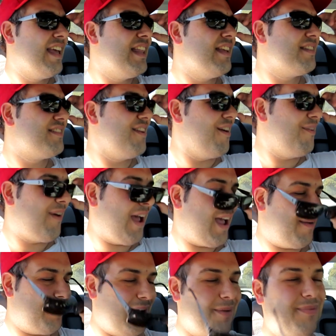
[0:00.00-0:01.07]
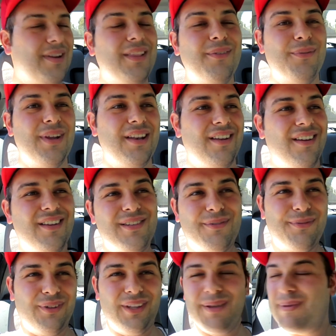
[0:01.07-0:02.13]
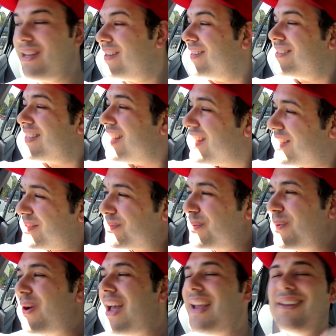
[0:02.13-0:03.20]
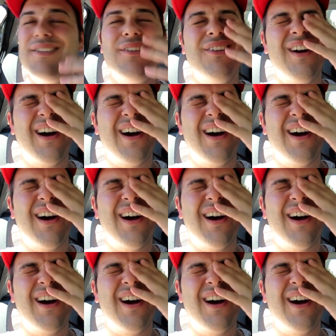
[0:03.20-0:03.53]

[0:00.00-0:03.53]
There's no way I'm opening the windows fully because it is way too